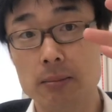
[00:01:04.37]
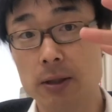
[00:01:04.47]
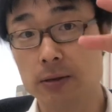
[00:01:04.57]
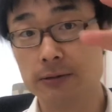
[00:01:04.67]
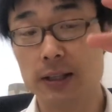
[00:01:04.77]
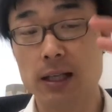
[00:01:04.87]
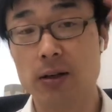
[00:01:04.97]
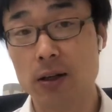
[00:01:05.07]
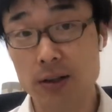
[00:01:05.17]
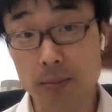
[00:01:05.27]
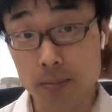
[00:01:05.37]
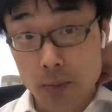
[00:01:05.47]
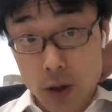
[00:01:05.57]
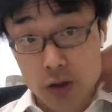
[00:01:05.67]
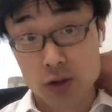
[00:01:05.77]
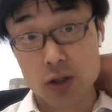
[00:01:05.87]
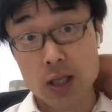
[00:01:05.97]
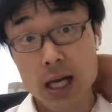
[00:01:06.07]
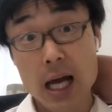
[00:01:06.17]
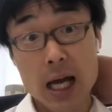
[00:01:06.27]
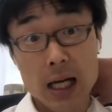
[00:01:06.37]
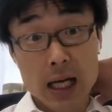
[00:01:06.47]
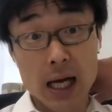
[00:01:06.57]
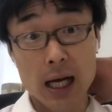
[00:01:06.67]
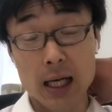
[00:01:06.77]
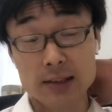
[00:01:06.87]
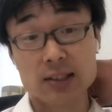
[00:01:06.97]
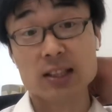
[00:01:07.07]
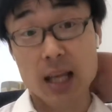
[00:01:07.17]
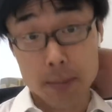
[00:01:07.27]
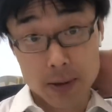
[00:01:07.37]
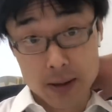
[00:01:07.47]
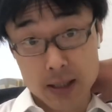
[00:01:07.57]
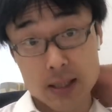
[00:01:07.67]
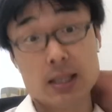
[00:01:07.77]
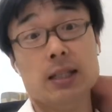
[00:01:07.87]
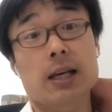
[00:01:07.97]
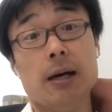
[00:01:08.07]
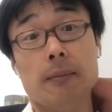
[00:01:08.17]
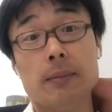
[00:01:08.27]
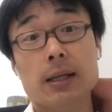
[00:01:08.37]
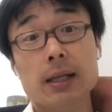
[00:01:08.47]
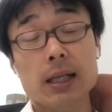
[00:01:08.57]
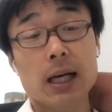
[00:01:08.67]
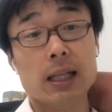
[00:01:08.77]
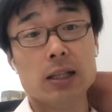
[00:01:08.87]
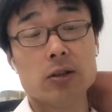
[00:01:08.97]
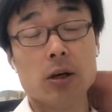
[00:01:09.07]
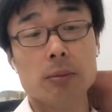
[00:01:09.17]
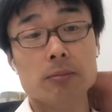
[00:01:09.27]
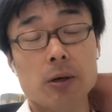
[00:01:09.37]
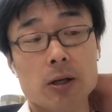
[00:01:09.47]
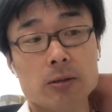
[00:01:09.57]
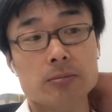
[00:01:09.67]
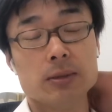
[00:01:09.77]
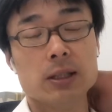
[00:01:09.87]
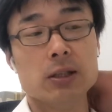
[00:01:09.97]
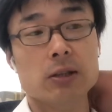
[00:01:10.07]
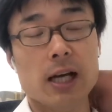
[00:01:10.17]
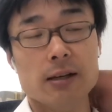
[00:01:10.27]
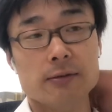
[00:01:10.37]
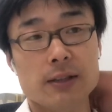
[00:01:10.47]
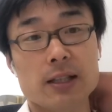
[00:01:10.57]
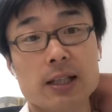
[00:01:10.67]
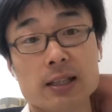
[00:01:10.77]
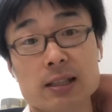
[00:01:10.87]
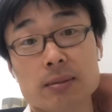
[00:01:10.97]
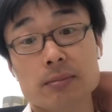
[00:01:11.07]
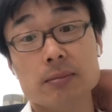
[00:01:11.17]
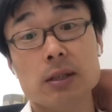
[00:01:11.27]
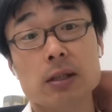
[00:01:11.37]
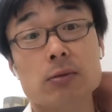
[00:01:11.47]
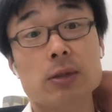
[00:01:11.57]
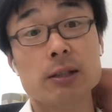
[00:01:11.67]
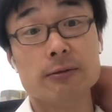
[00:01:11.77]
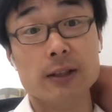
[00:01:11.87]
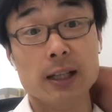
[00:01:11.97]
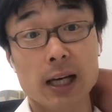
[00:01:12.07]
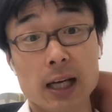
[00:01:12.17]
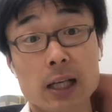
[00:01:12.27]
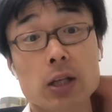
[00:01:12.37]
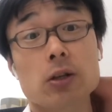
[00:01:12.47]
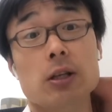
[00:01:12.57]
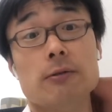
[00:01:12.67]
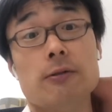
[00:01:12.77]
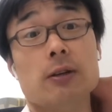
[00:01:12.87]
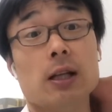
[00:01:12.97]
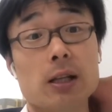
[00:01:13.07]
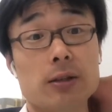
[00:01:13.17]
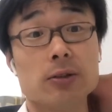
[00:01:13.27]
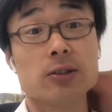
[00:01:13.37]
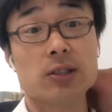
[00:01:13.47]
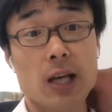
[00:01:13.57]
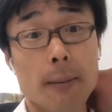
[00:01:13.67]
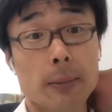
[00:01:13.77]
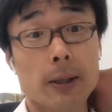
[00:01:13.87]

middle finger on the most uh, step, yeah? And then top and bottom, you have index and ring finger. You can feel a little step.